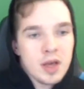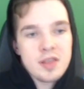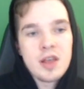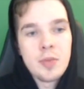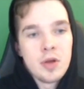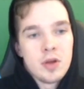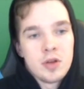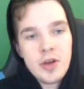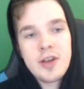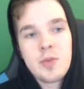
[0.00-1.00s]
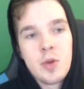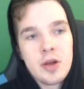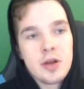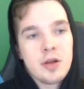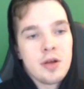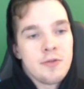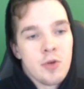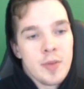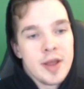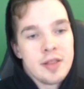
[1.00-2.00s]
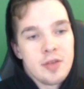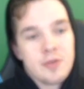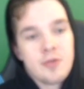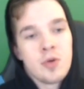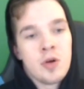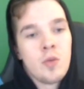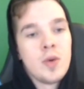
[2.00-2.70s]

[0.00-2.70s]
Next up, Toxmonger, 4-mana 2/4.